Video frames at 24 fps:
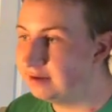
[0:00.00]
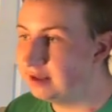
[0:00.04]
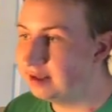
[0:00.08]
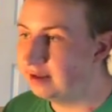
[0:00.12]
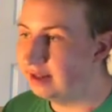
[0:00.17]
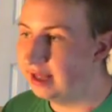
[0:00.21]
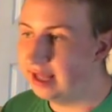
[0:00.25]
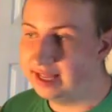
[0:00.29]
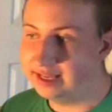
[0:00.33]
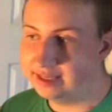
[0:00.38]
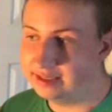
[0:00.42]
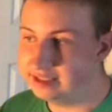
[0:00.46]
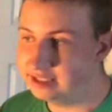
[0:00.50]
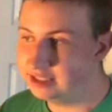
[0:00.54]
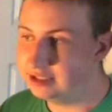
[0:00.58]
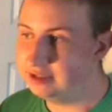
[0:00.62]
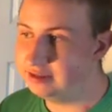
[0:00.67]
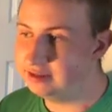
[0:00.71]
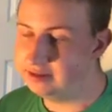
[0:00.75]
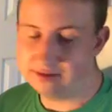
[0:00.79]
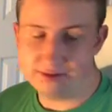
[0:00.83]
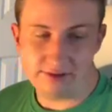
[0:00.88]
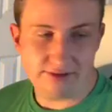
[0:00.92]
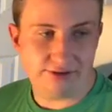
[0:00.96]
engine
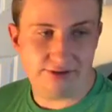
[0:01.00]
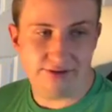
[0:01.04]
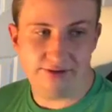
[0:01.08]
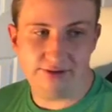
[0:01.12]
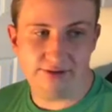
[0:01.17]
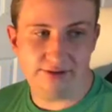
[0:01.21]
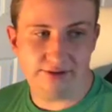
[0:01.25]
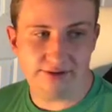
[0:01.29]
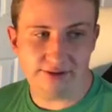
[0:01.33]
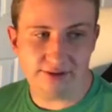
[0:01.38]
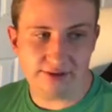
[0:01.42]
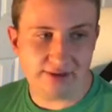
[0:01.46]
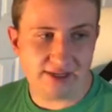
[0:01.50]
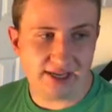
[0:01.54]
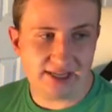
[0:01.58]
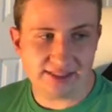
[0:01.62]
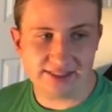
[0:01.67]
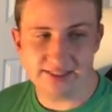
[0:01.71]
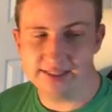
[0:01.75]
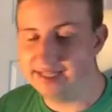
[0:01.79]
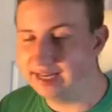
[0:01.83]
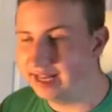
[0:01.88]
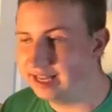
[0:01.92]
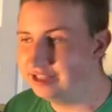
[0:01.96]
or gasoline
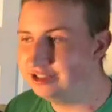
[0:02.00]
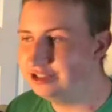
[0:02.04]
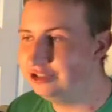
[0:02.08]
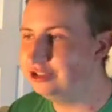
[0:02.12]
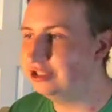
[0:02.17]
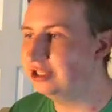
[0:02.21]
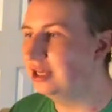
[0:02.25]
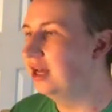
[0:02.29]
engines,